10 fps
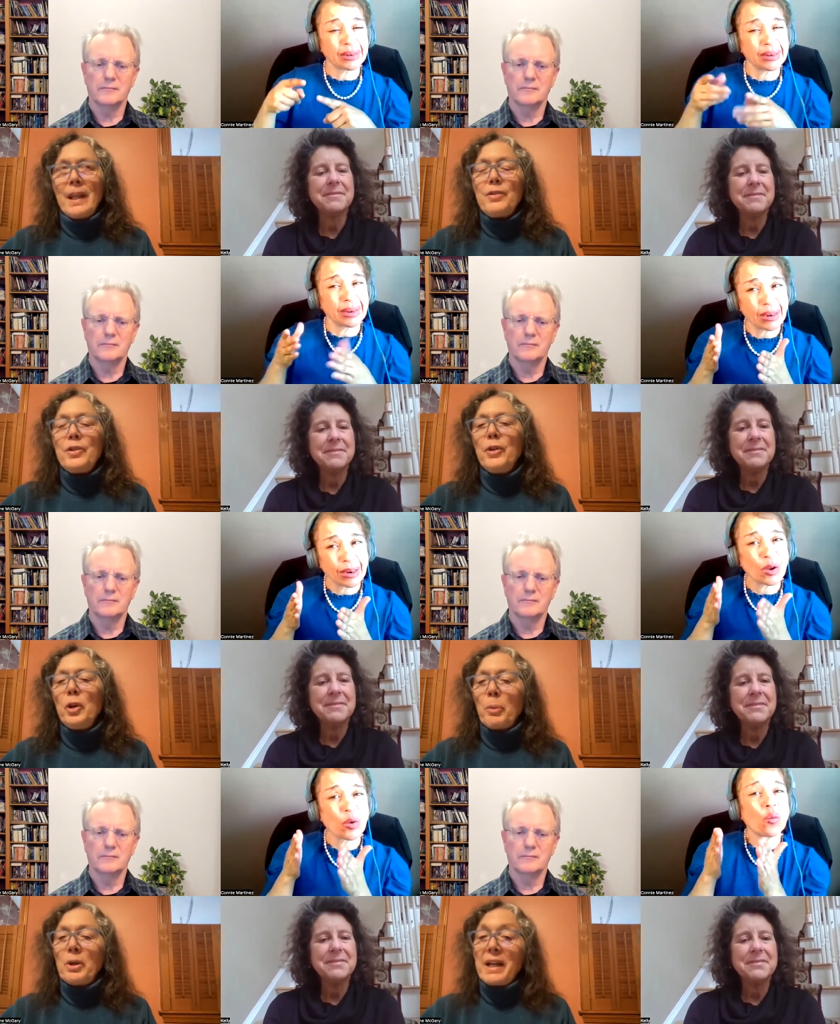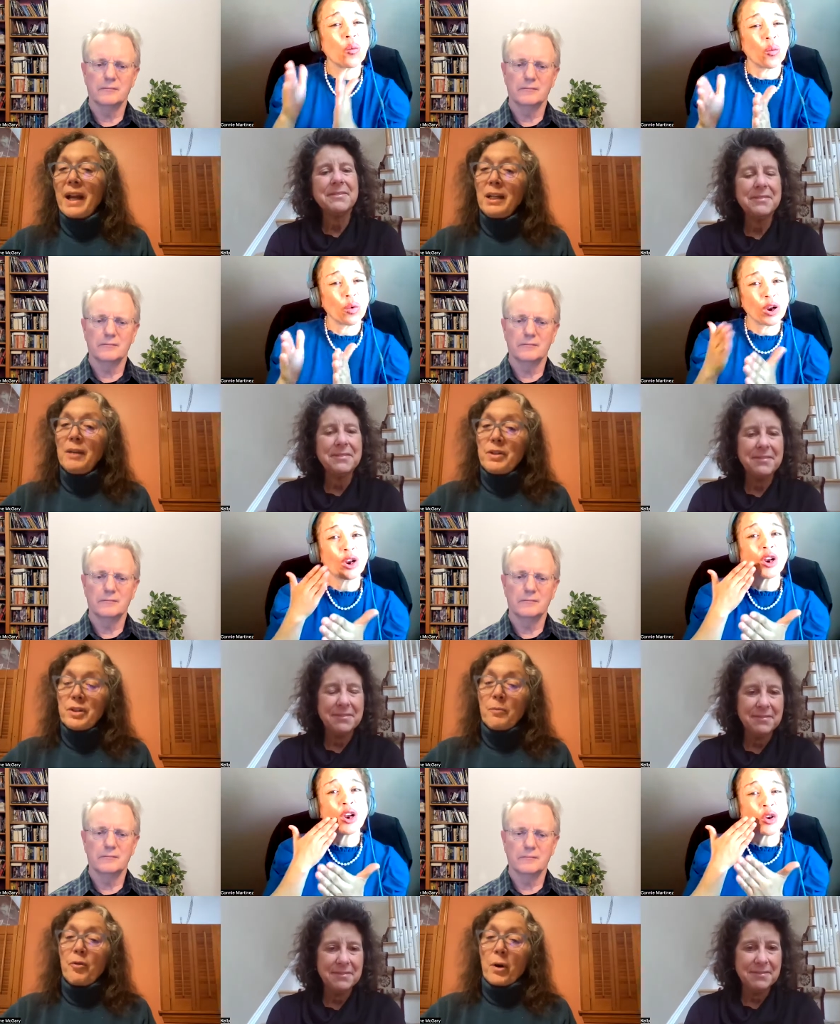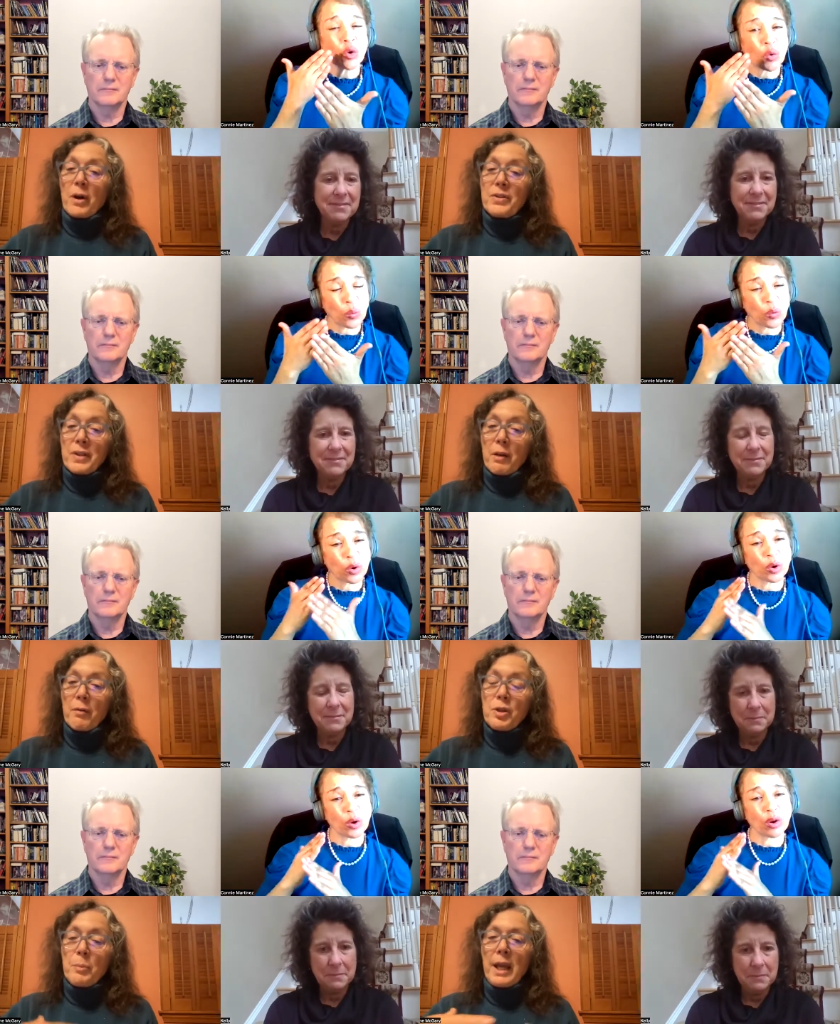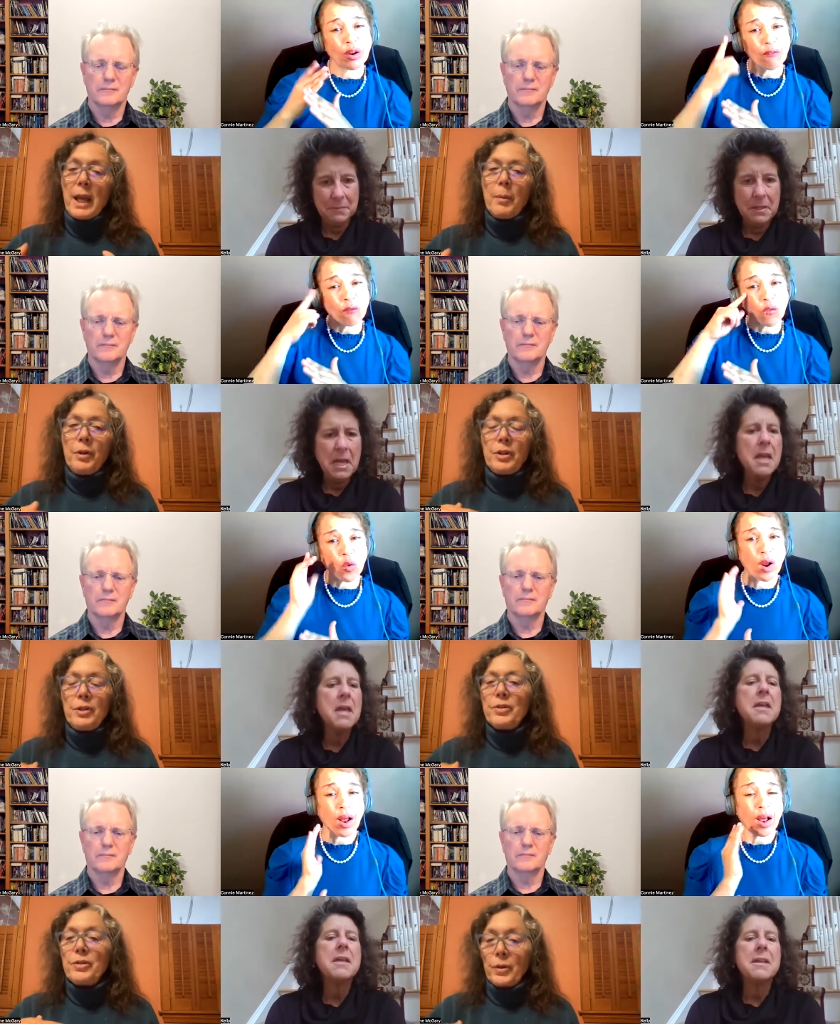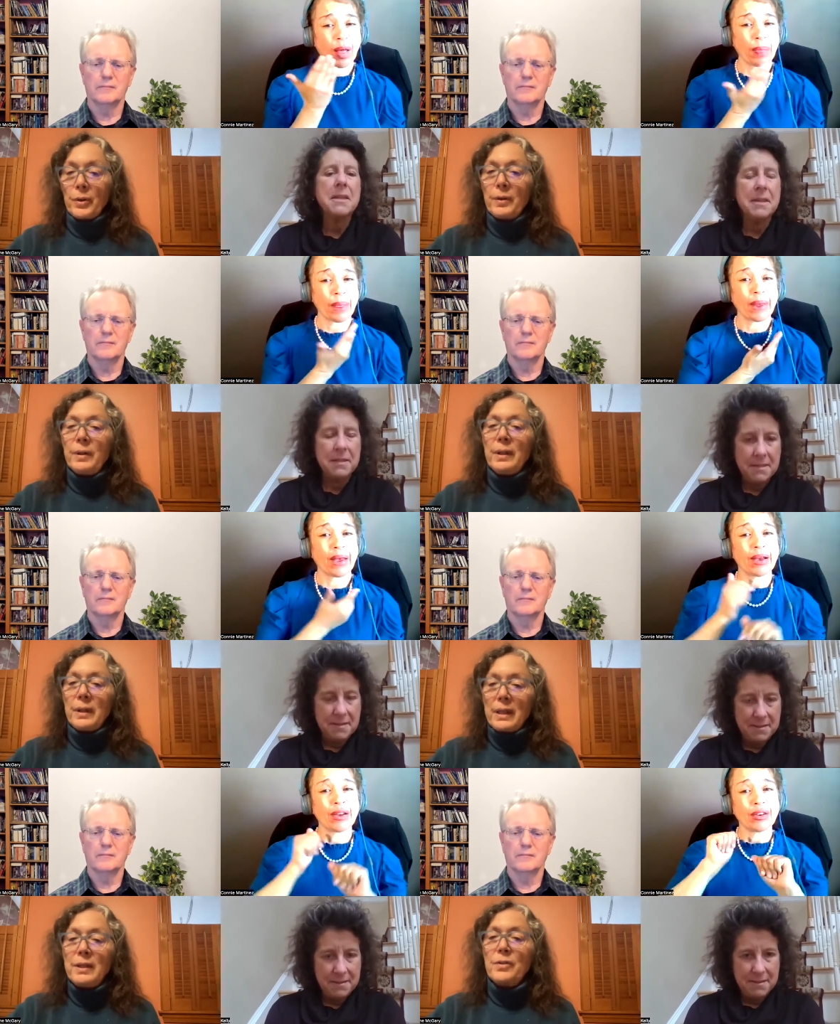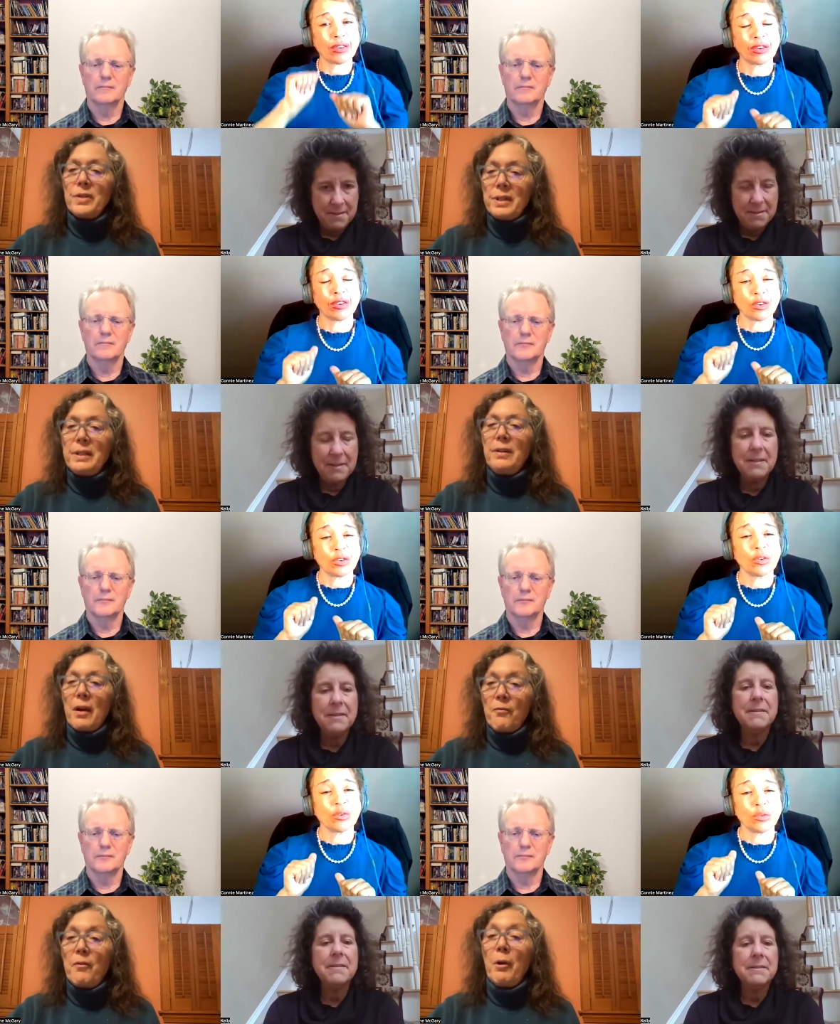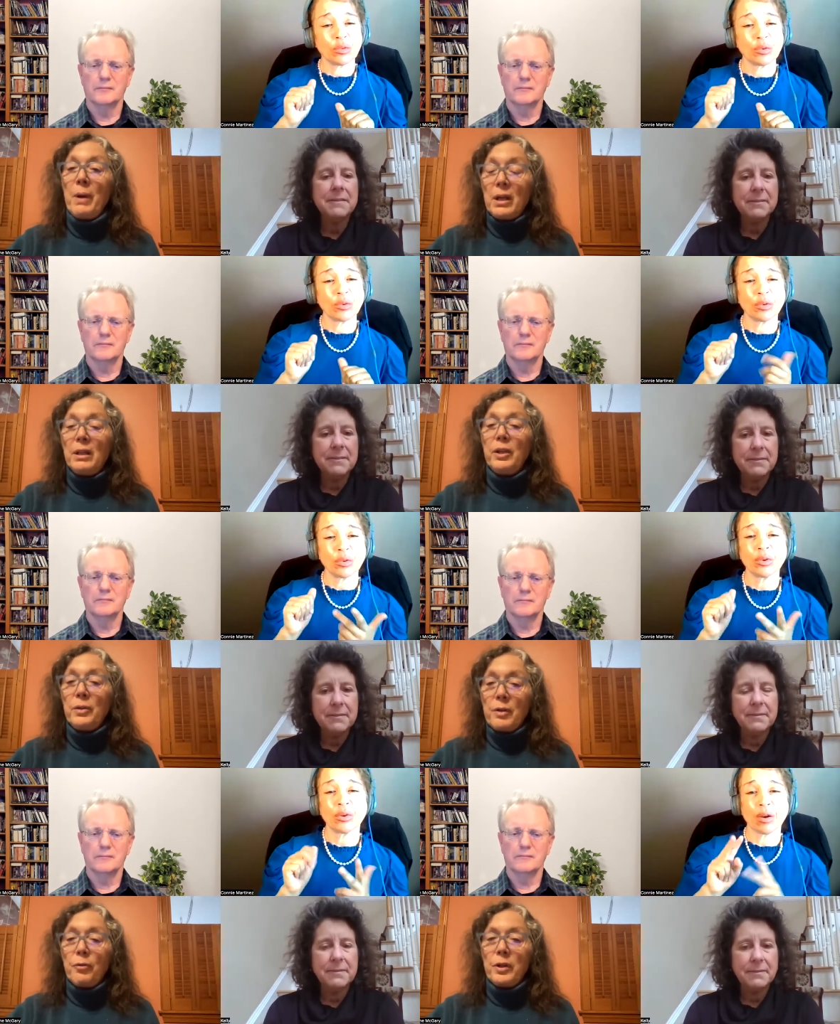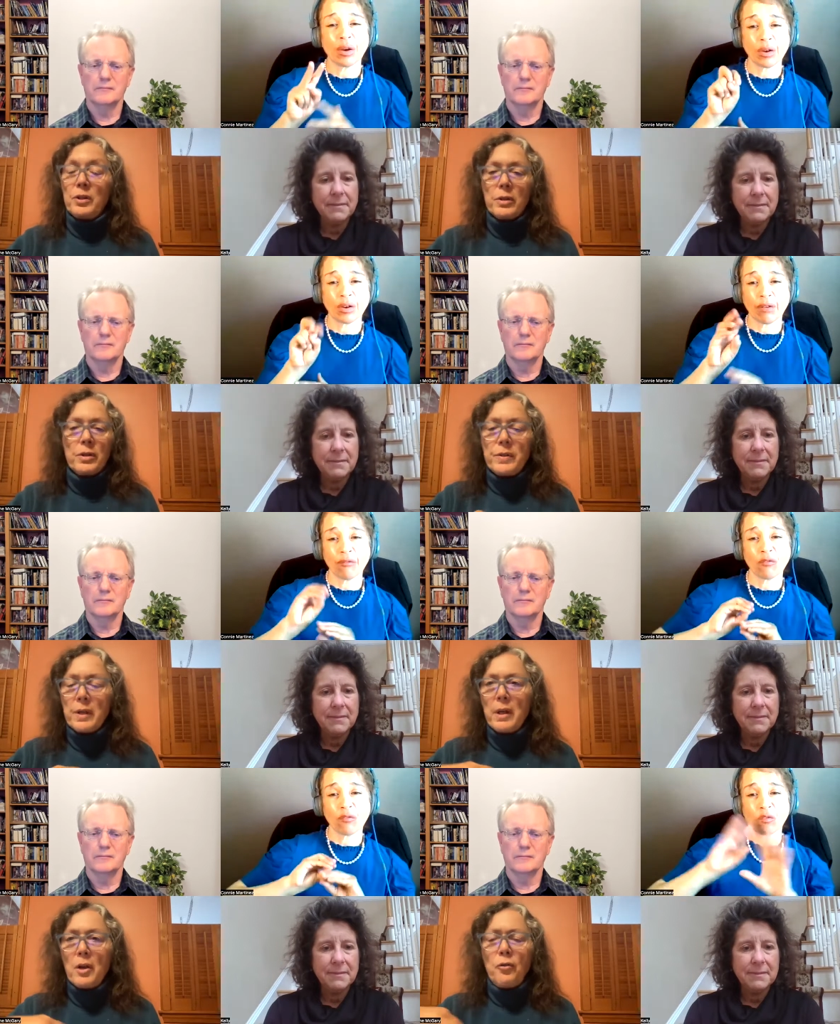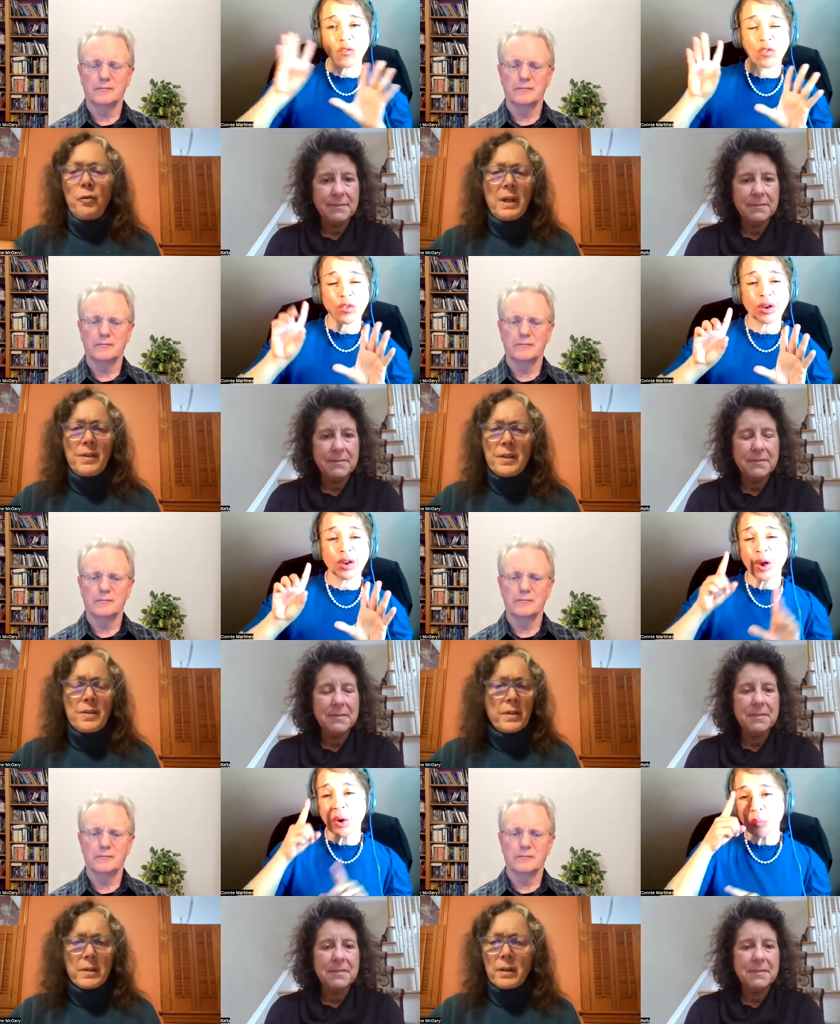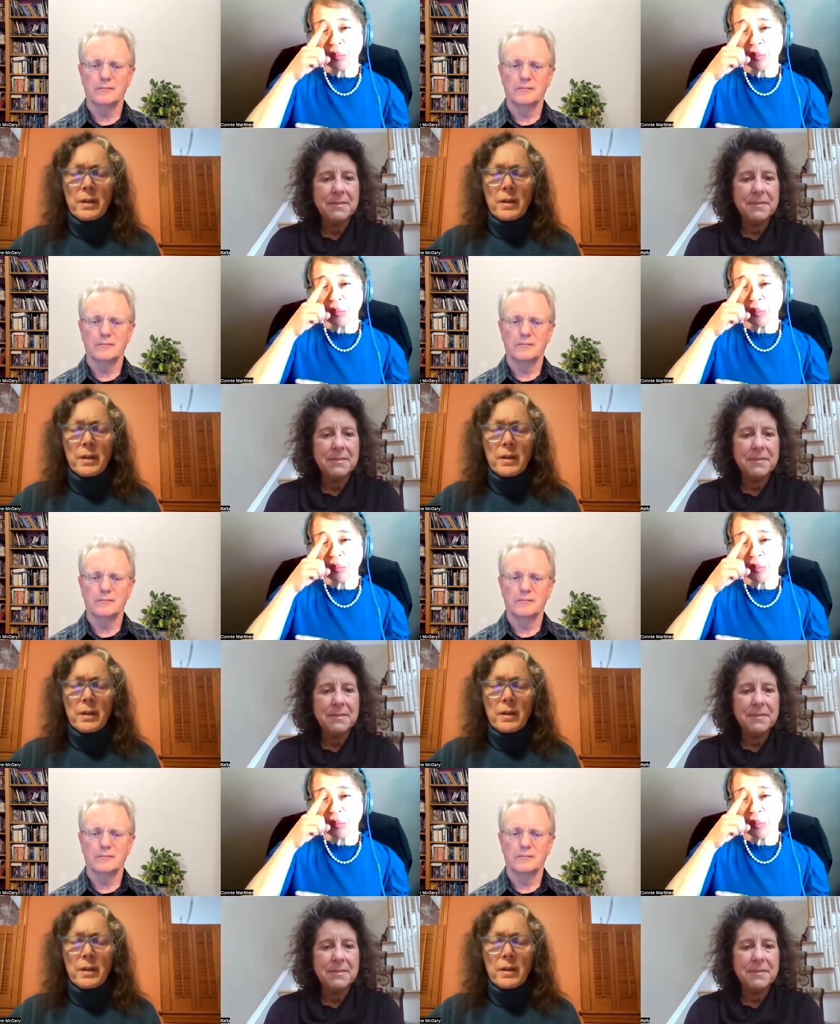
Speaker 1: it's a good protectivism for ourselves to be able to discern that there's a, a very clear difference because fetuses,